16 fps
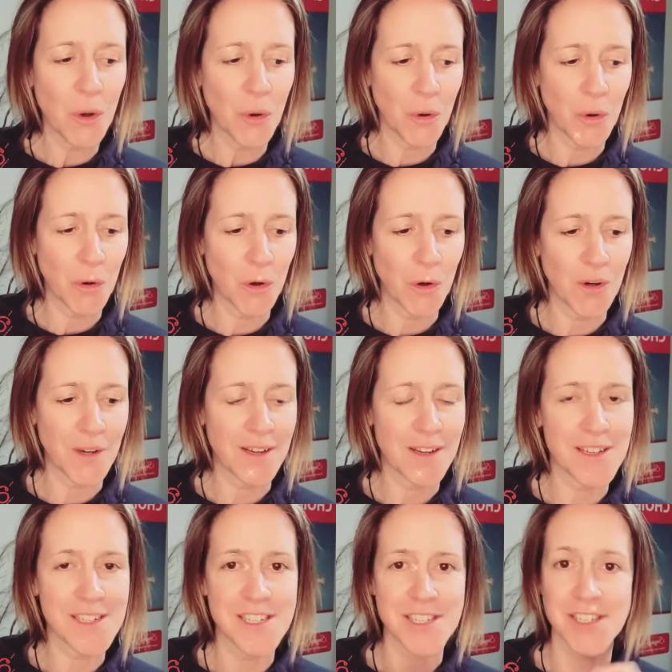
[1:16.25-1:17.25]
Or
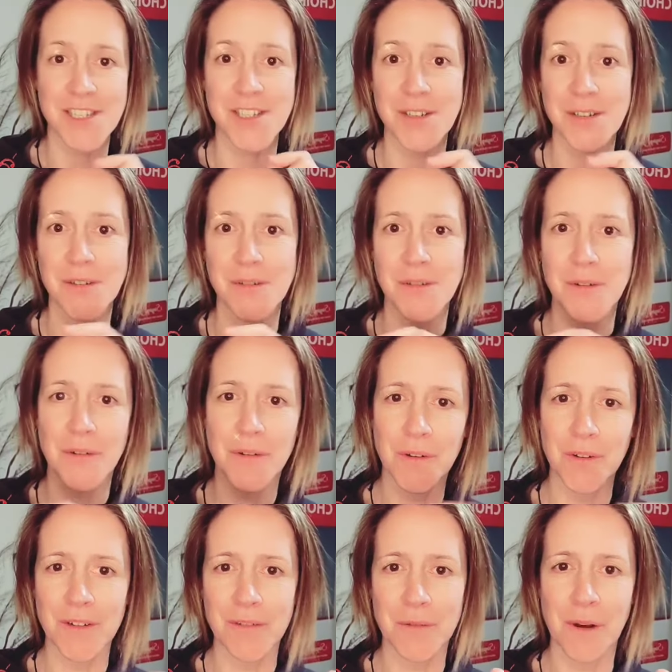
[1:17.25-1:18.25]
you could just do
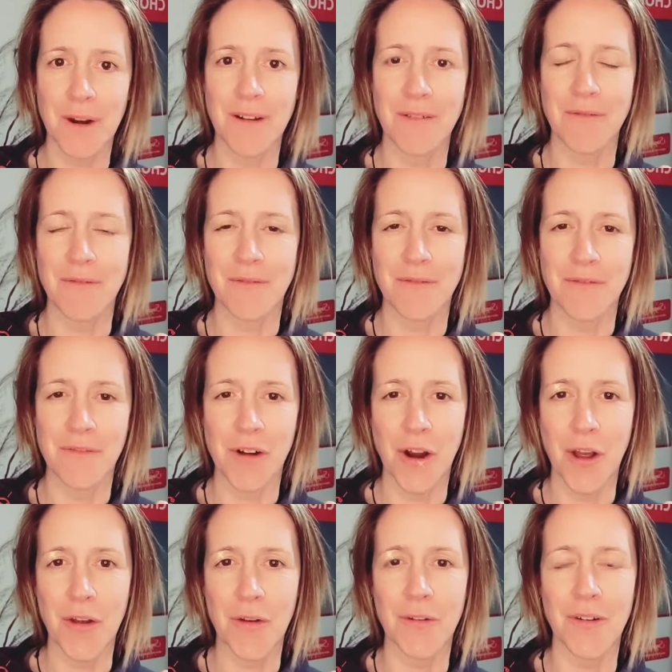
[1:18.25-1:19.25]
all of one
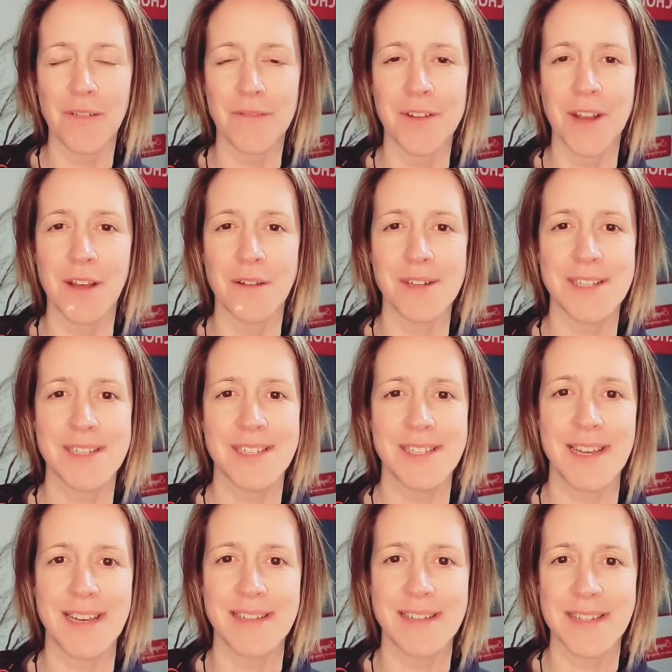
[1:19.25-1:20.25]
row of
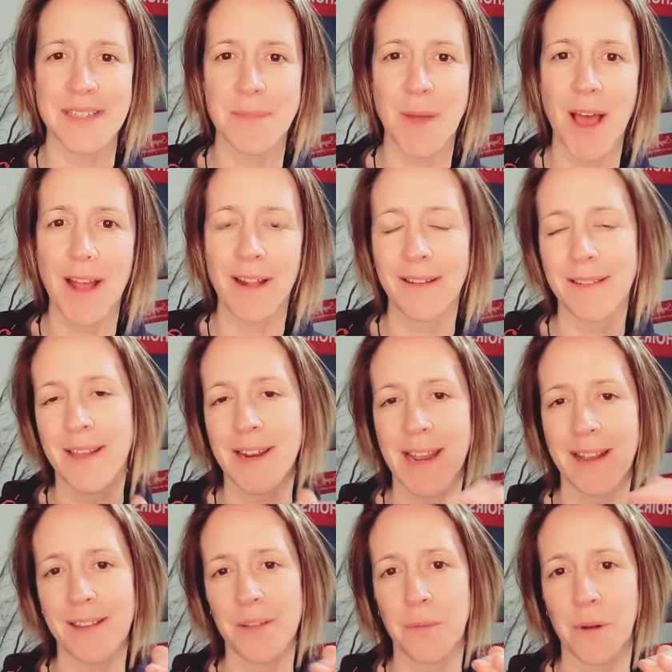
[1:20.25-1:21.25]
notes as a smile and the
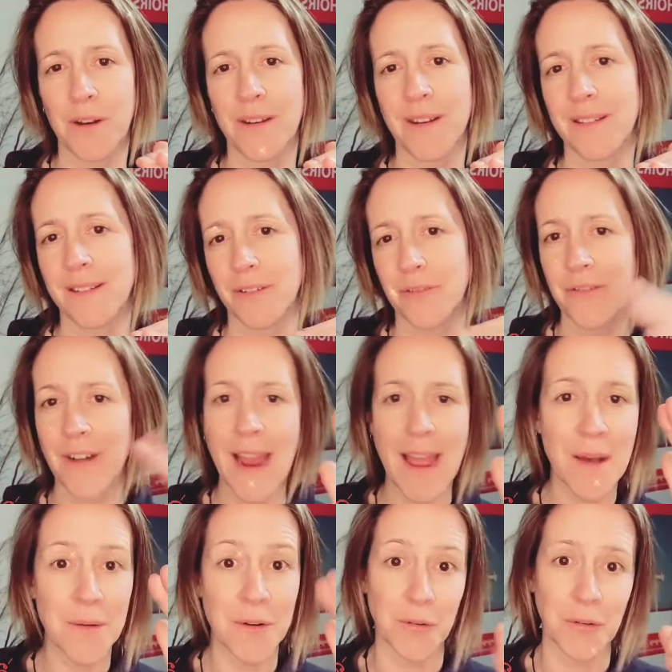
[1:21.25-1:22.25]
next one as a
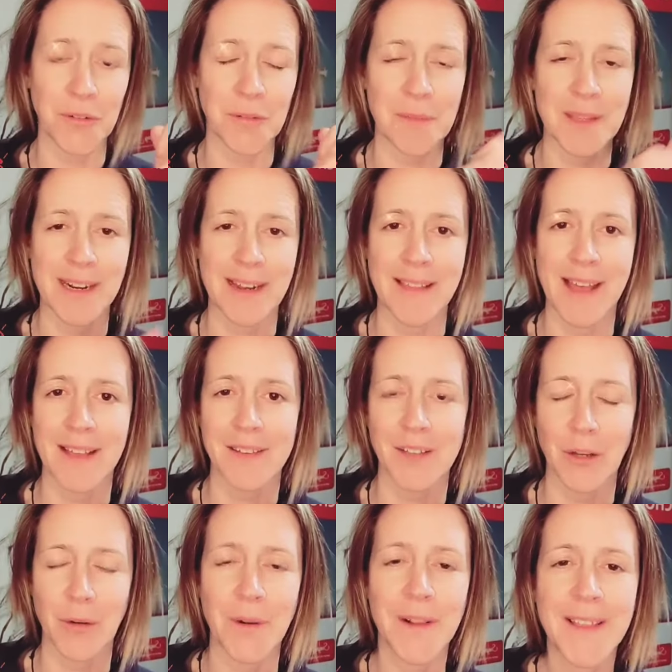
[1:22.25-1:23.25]
frown or something like that.
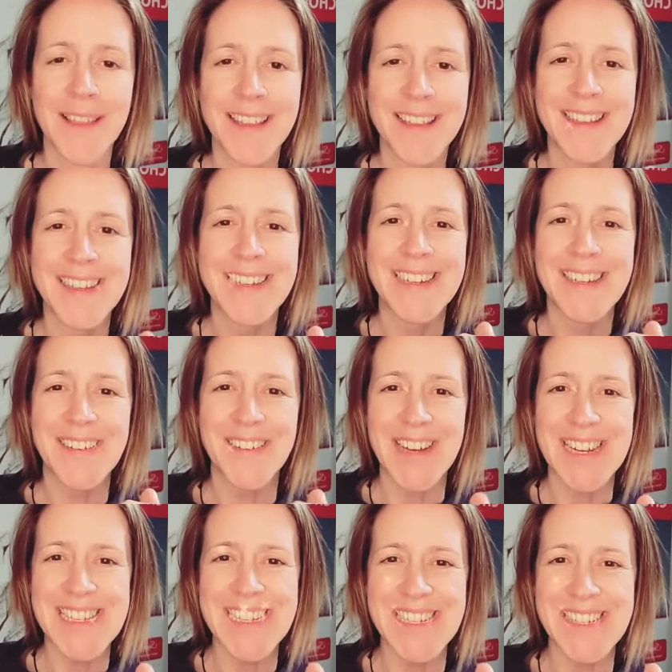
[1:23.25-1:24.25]
So
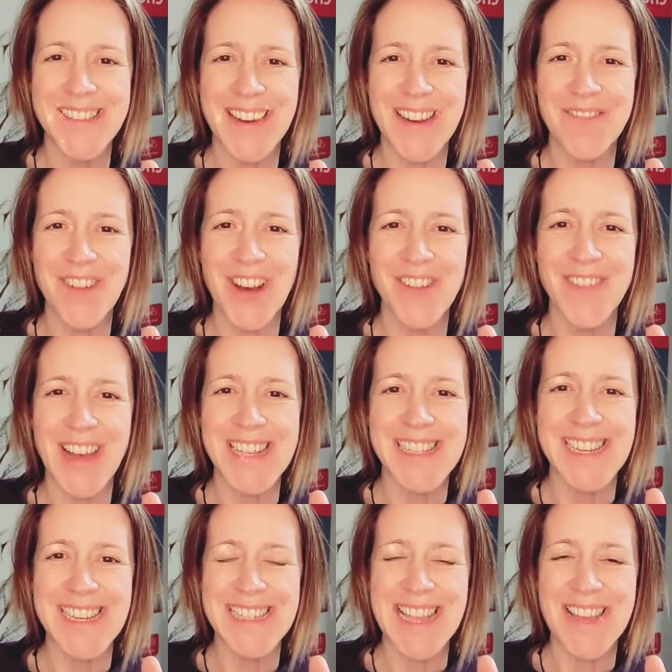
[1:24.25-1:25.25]
1, 2, 3, 4,
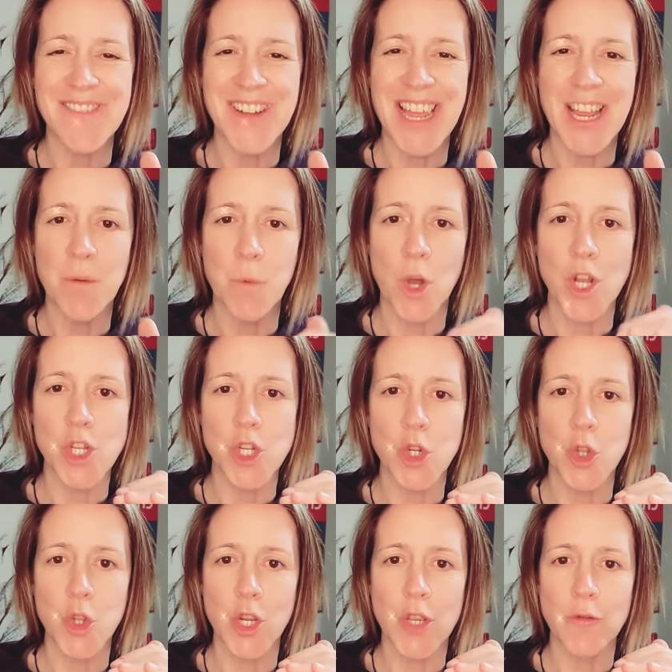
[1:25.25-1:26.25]
5, 6, 7, 8. 1,
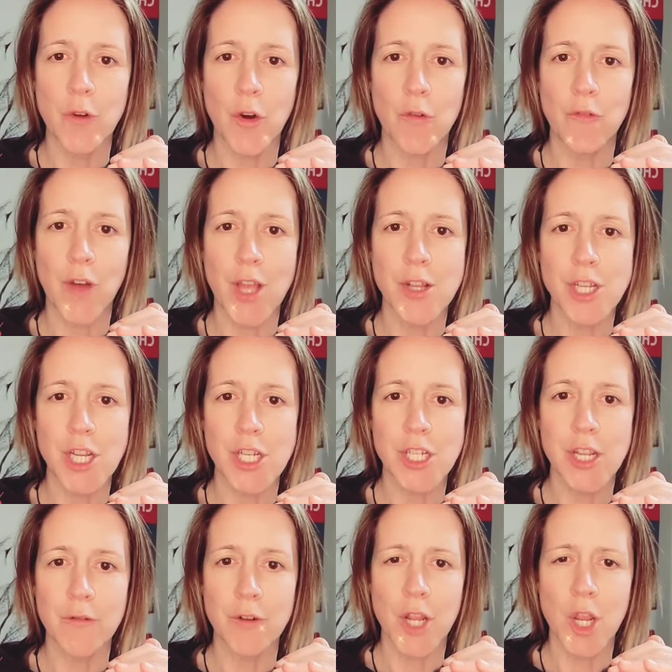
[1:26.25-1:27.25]
2, 3, 4, 5,
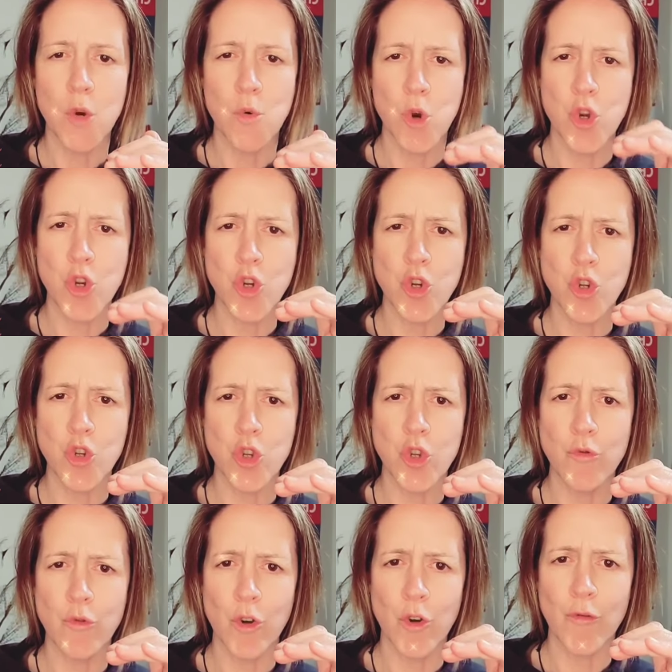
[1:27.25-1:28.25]
6, 7, 8. 1, 2,
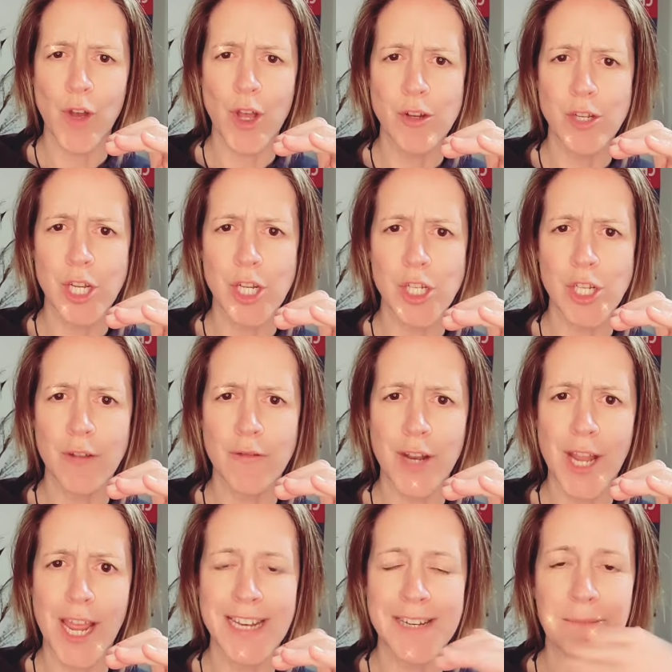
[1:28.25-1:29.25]
3, 4, 5, 6,
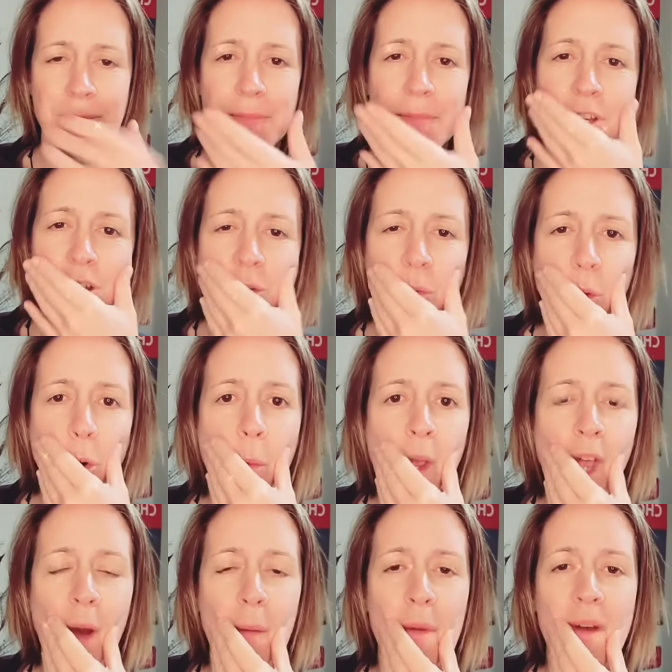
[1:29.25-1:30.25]
7, 8. Just
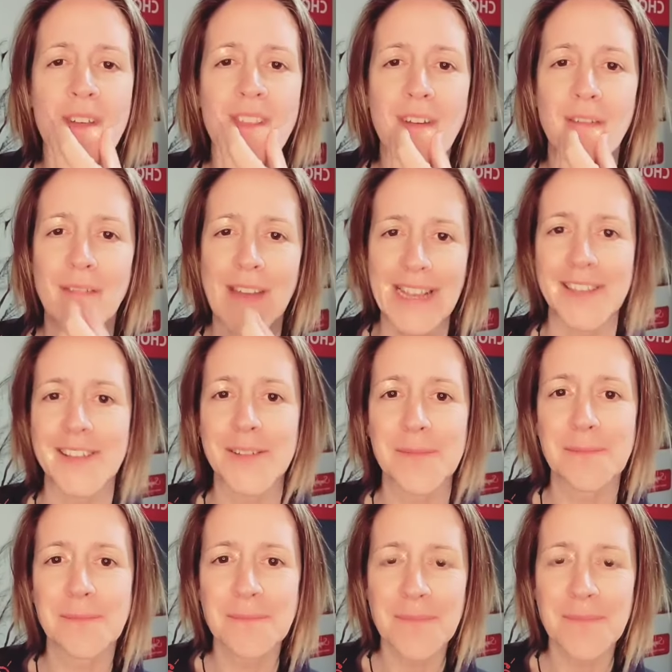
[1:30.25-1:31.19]
warming up the face.